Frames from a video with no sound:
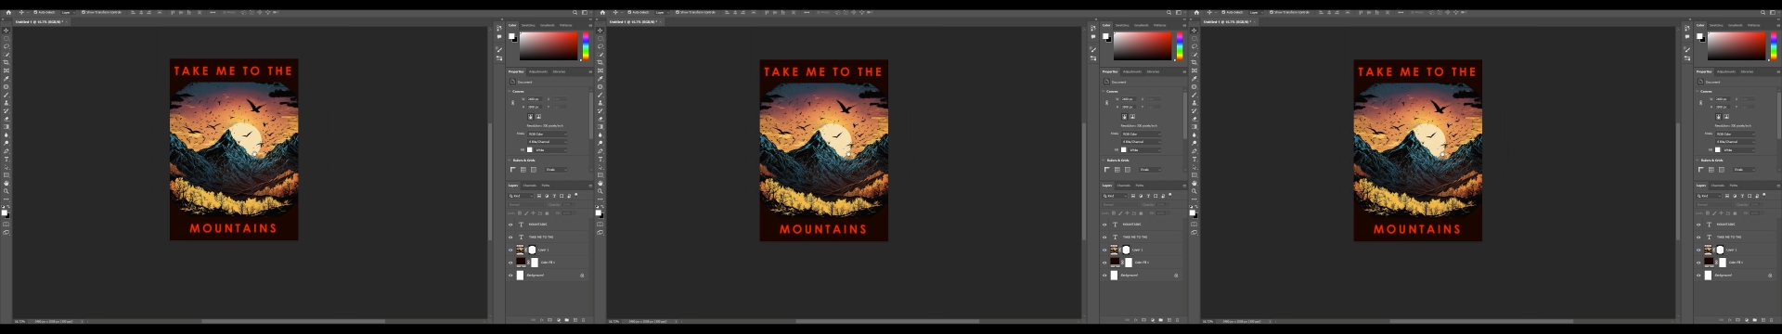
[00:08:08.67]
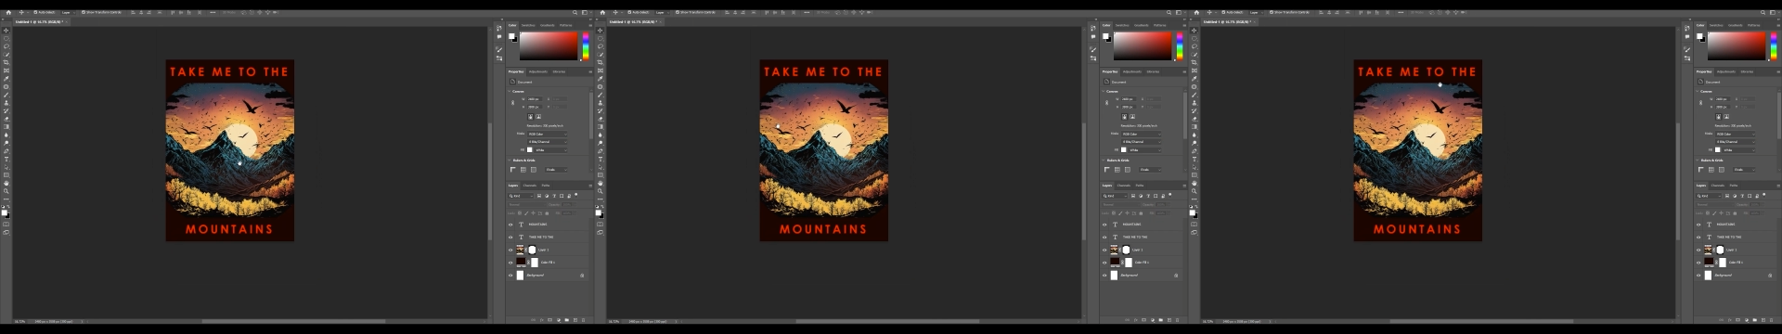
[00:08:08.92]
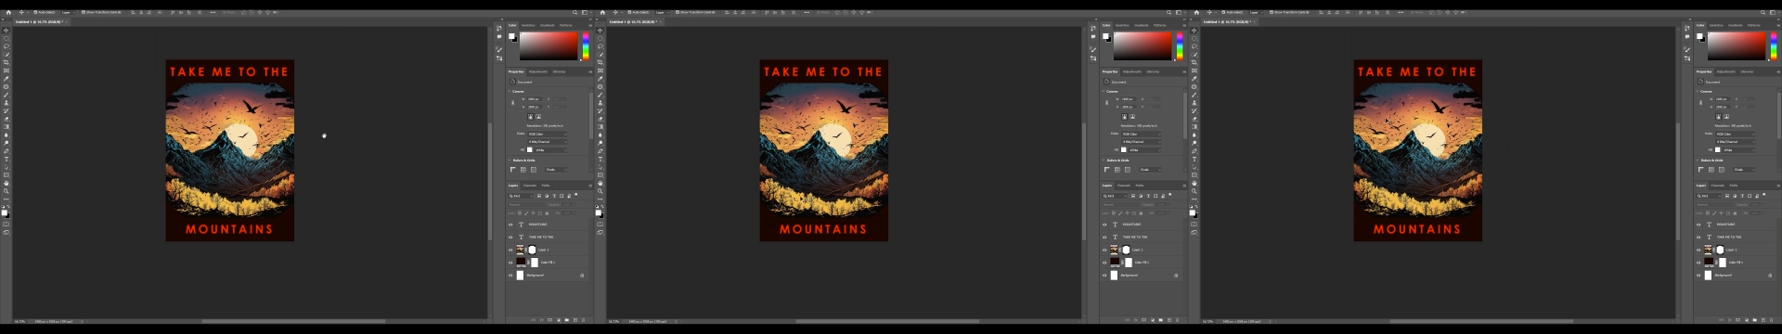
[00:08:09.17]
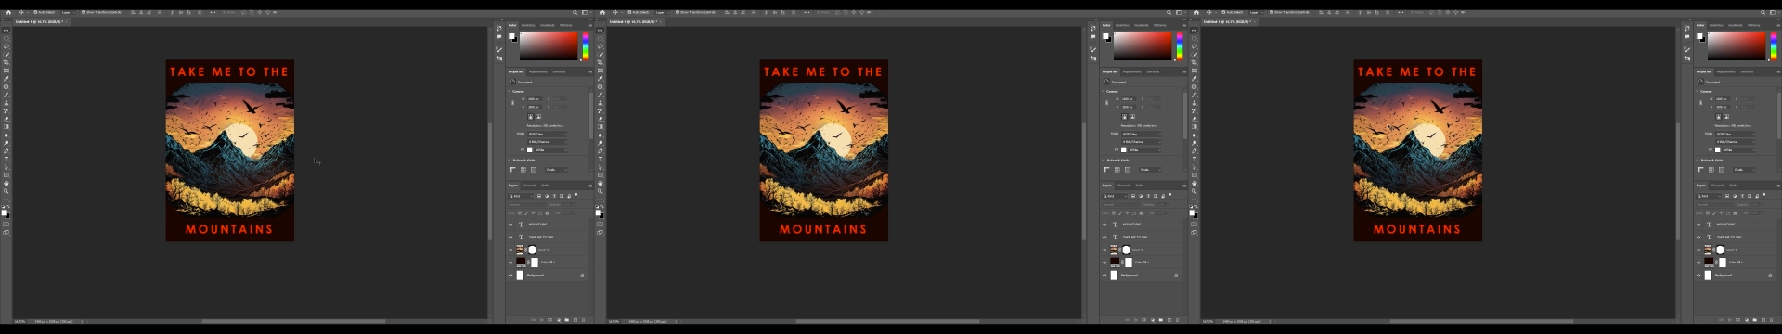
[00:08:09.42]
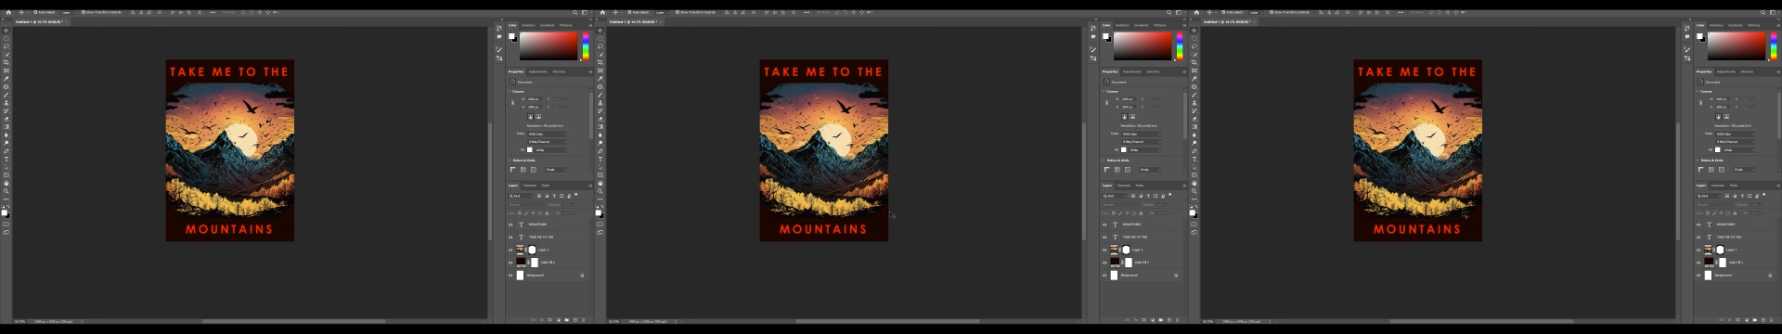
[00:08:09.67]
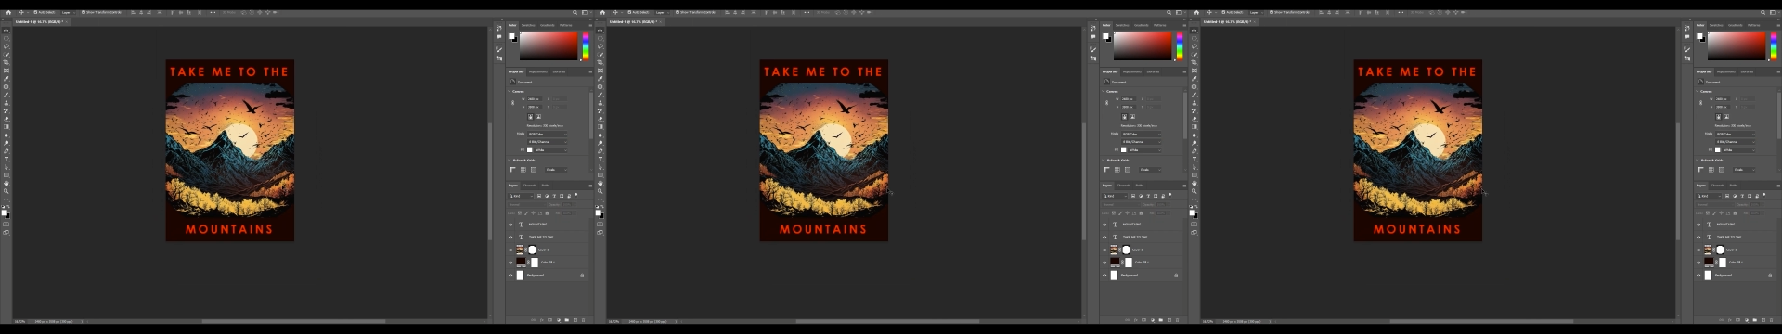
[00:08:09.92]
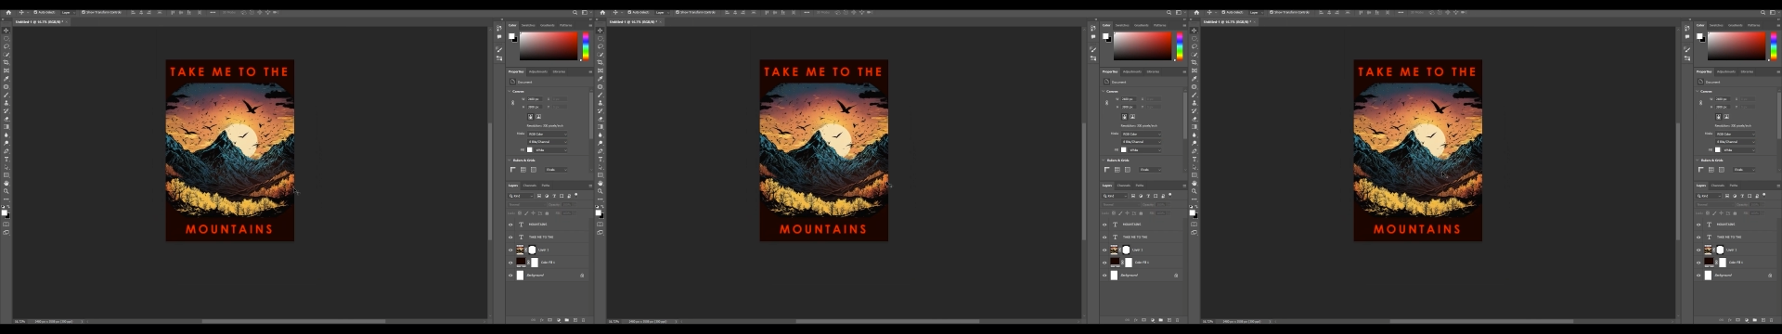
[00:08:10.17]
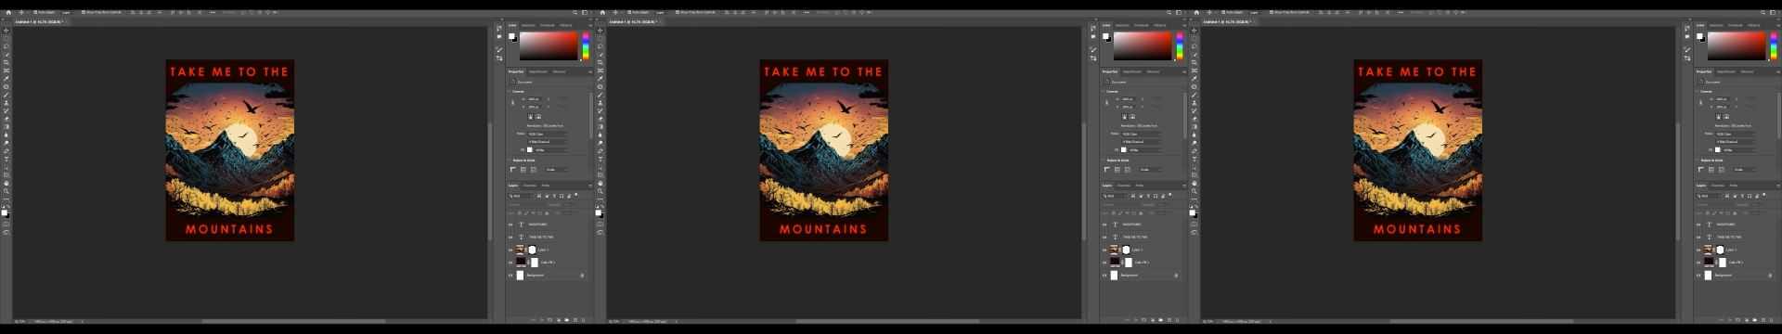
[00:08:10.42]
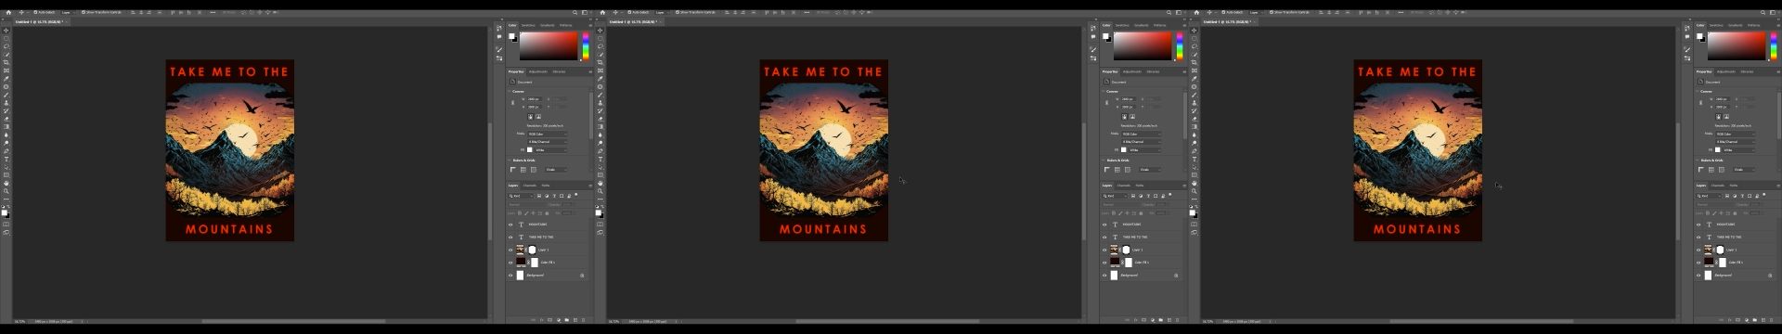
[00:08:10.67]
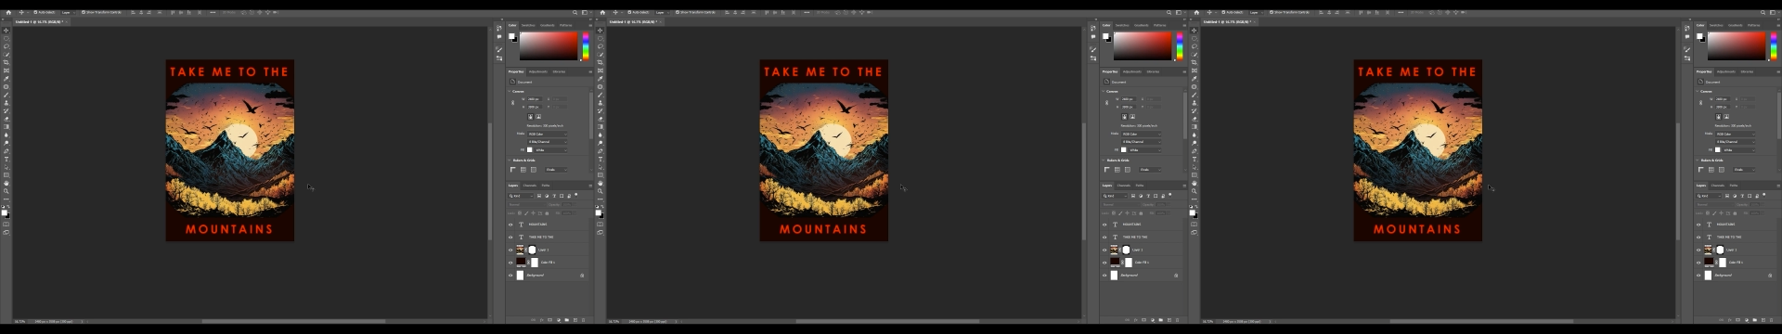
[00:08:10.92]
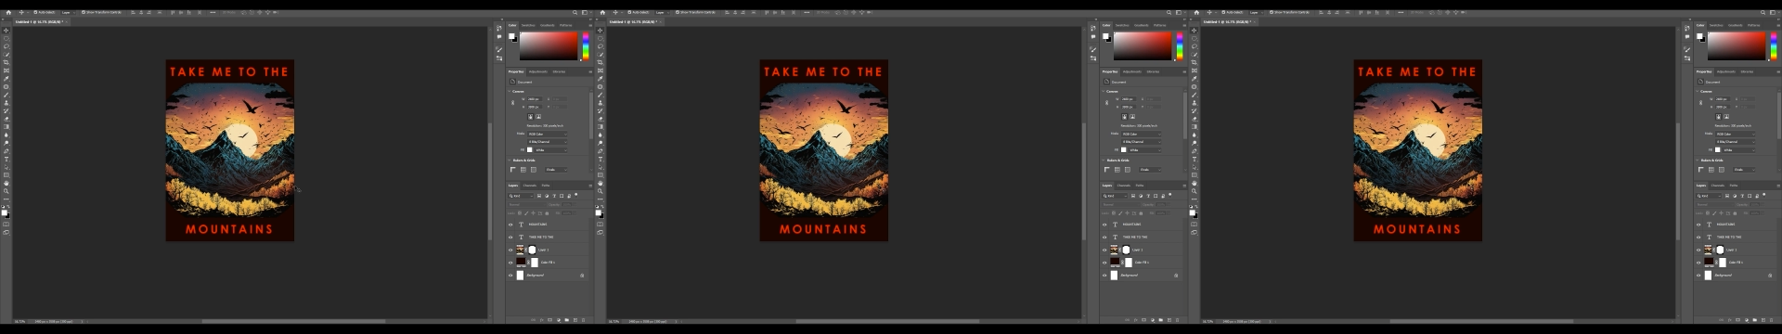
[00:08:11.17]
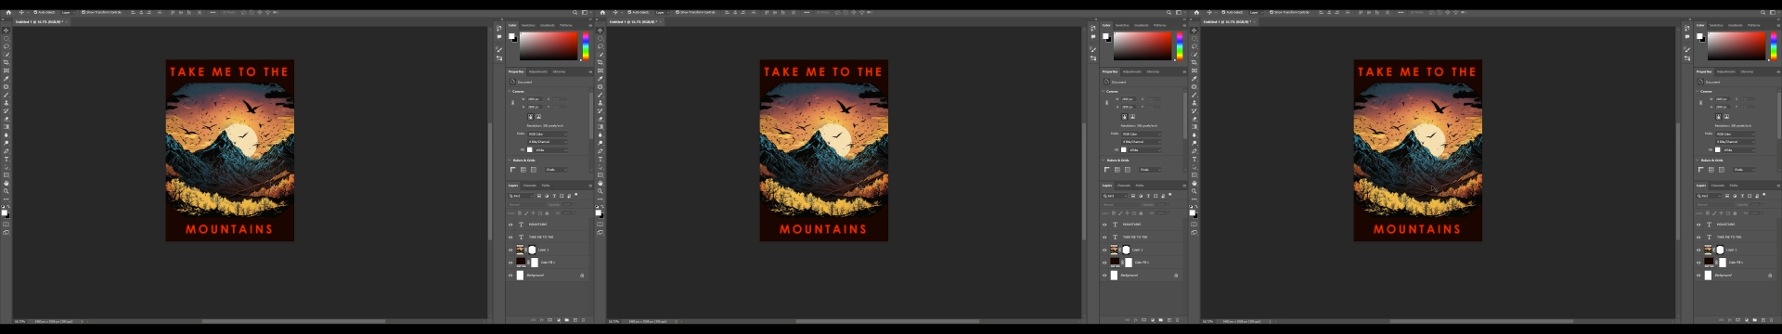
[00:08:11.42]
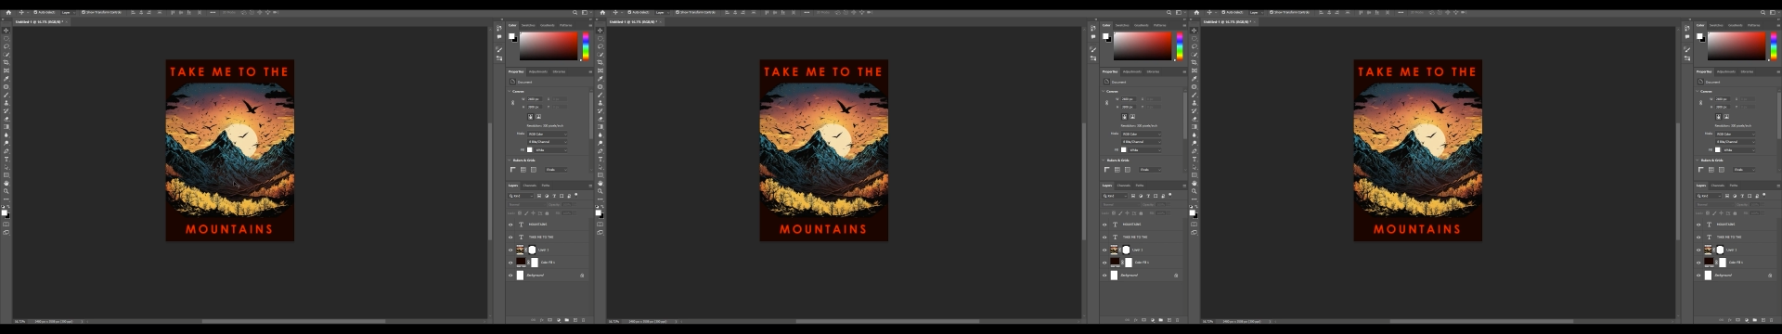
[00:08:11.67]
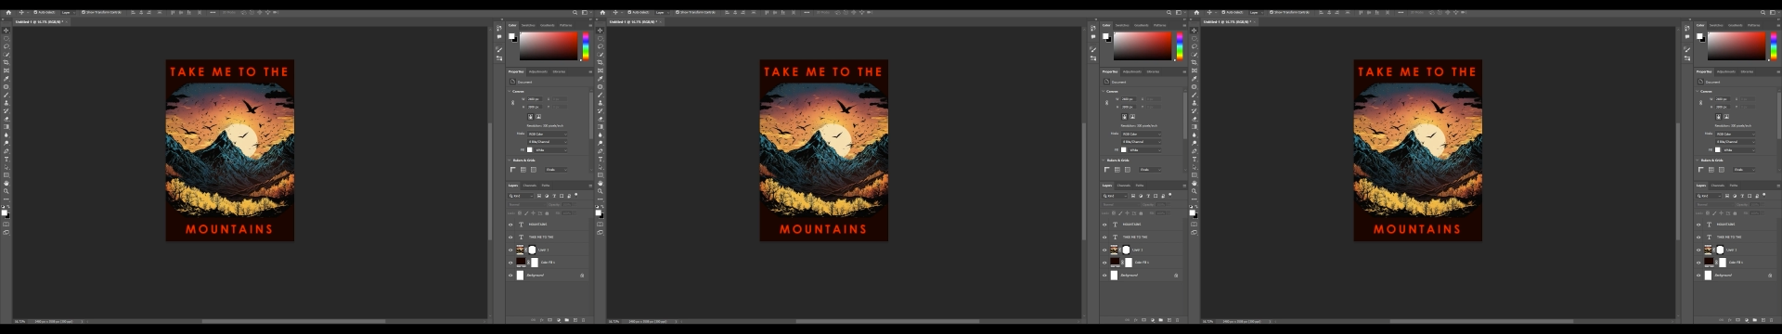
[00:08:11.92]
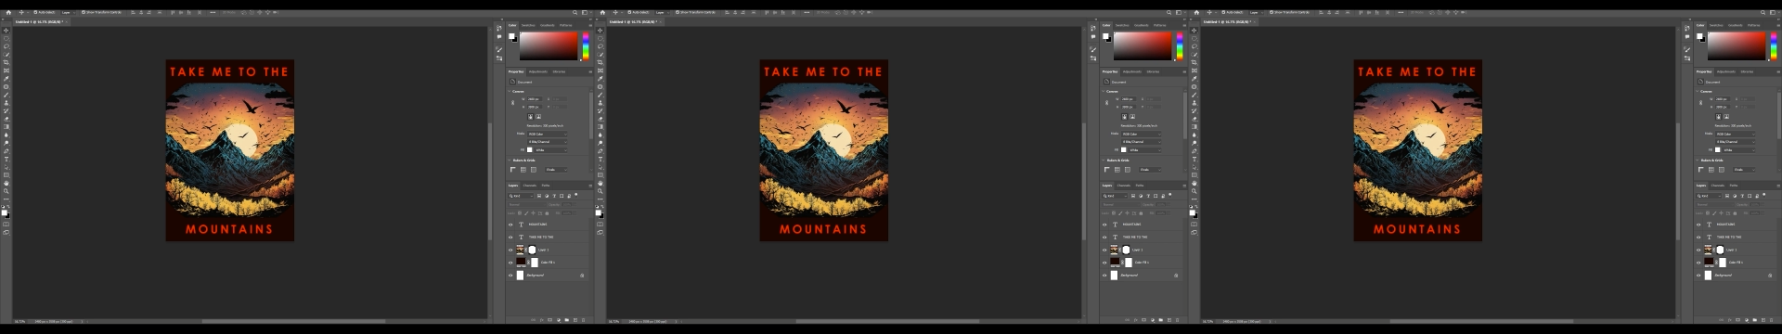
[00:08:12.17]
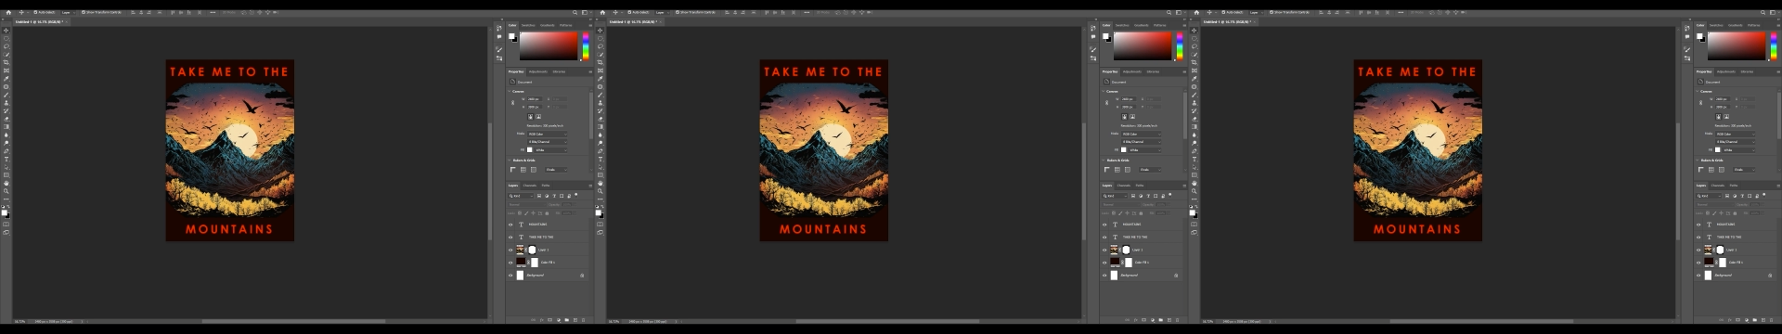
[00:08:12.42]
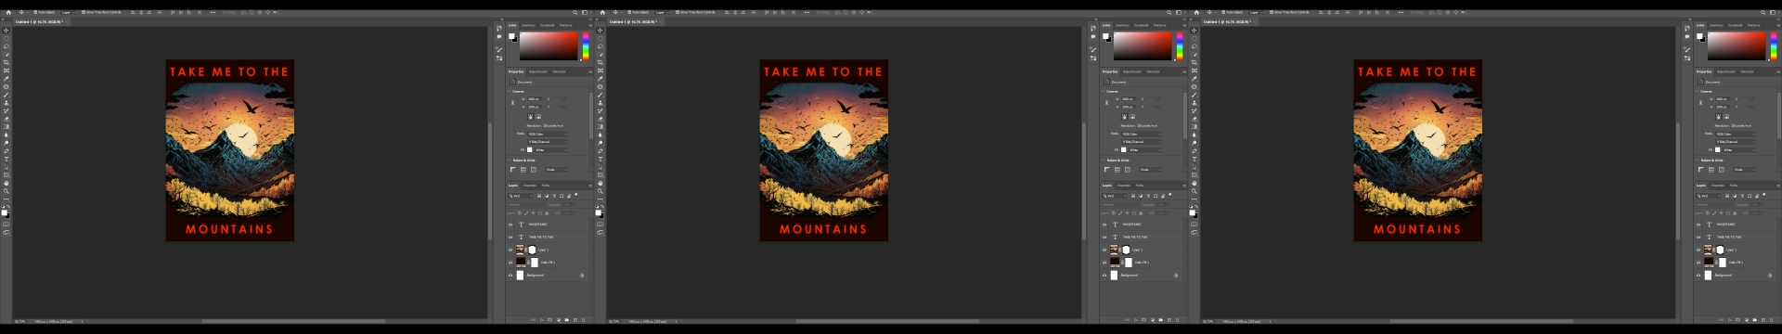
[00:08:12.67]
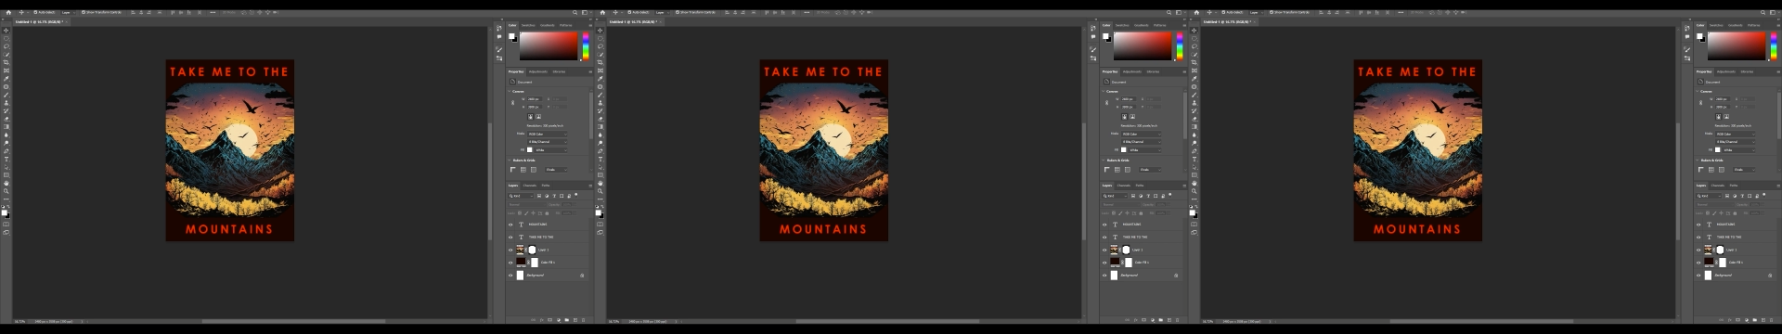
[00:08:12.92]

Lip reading: Nobody's mouth can be seen.